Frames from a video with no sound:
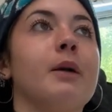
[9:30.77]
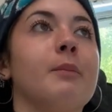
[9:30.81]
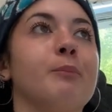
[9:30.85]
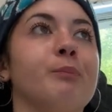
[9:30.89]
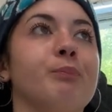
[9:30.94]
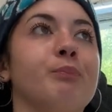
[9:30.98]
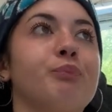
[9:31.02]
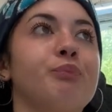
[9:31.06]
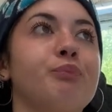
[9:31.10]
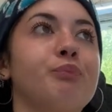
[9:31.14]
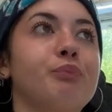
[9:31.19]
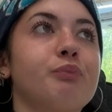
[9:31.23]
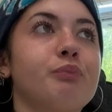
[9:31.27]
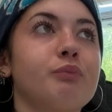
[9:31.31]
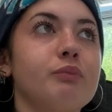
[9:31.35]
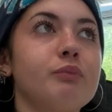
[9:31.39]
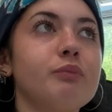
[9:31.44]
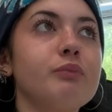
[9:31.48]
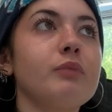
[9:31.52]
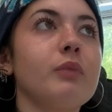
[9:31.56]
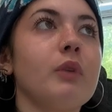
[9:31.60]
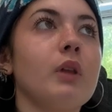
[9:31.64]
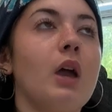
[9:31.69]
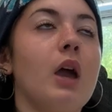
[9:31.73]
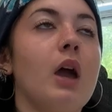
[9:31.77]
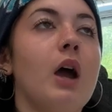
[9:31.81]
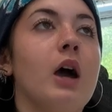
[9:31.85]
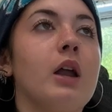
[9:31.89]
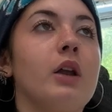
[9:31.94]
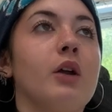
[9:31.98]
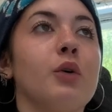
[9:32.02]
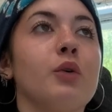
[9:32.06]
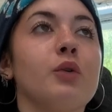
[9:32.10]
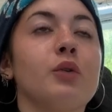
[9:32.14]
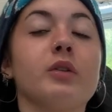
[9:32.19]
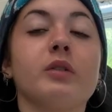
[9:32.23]
and
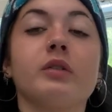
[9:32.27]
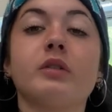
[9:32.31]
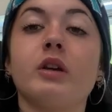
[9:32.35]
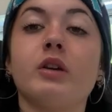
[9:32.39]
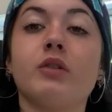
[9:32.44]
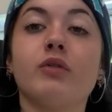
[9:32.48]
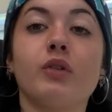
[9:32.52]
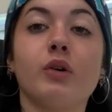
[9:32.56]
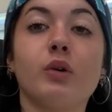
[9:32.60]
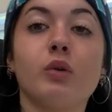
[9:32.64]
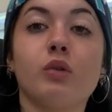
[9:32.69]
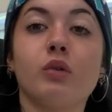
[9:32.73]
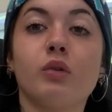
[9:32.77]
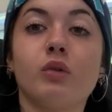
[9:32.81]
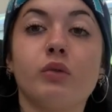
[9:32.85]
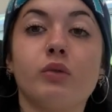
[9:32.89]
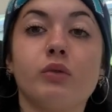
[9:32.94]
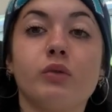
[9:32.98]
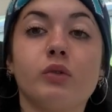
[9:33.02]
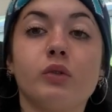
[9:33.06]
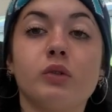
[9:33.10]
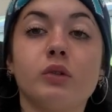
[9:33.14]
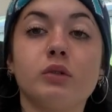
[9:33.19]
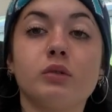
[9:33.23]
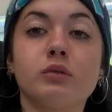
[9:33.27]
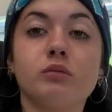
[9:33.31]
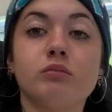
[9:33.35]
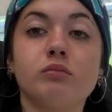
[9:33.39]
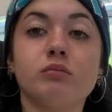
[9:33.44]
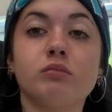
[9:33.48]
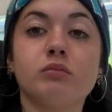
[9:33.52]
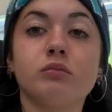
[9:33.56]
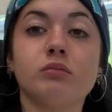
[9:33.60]
I honestly feel awful.